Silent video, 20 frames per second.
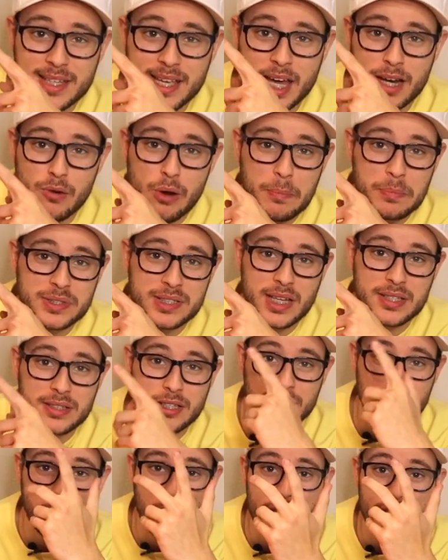that kind of represent
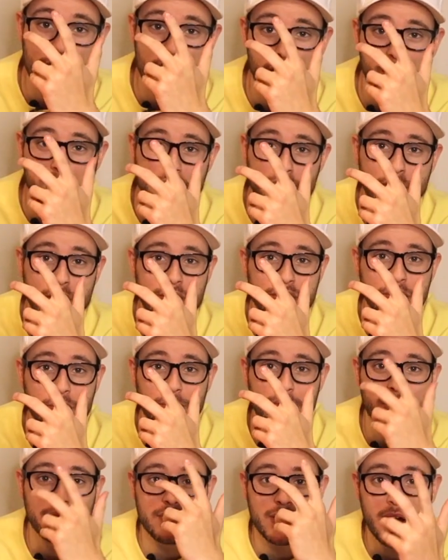the 20-year
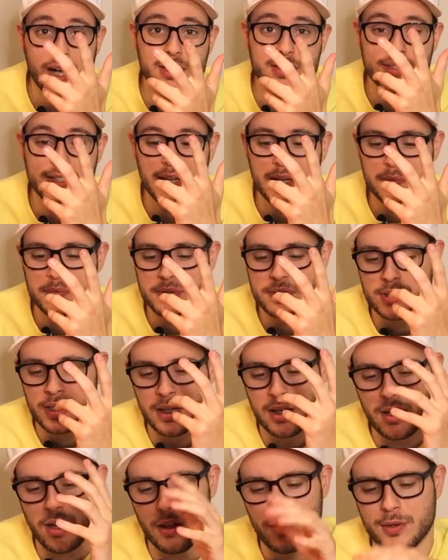anniversary of Concepts,
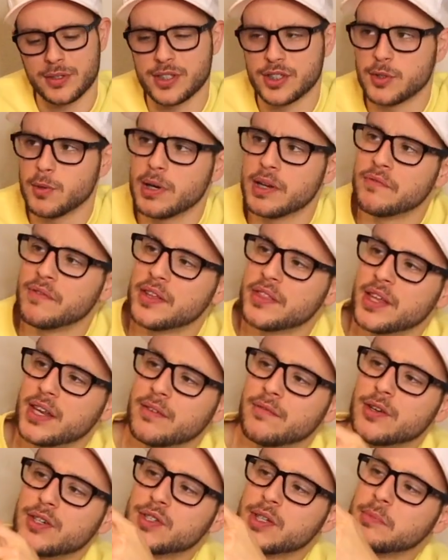although it's a 25th
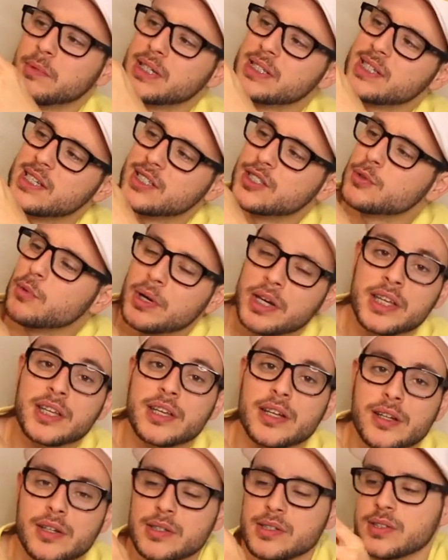anniversary, but it says 20
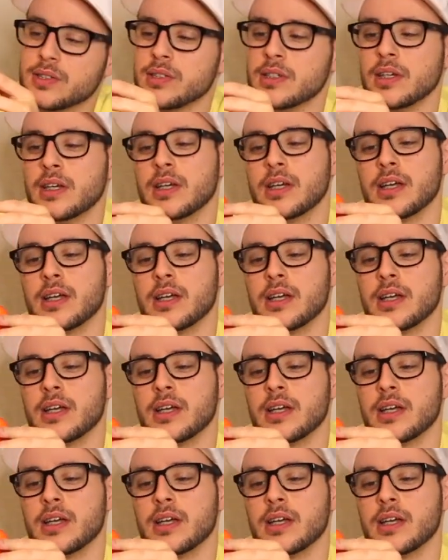years.